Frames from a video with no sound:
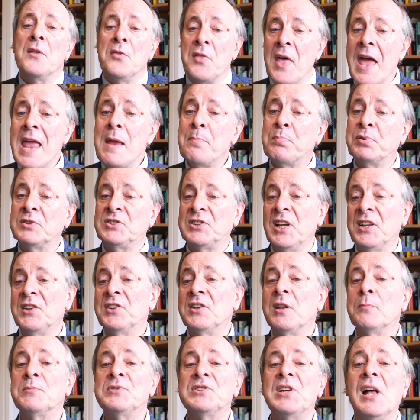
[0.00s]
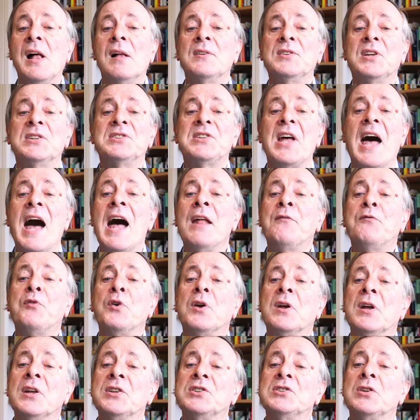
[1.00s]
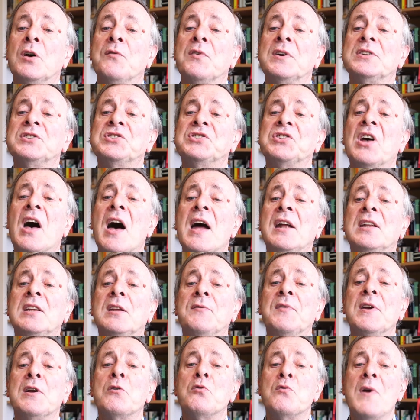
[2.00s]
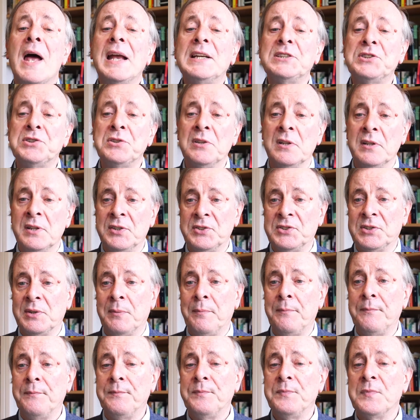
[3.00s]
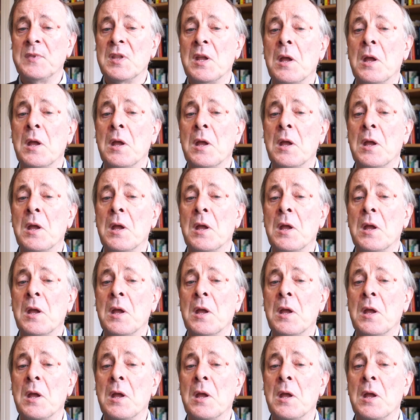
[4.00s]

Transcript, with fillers: They presented themselves as advocates of a scientific rationalism,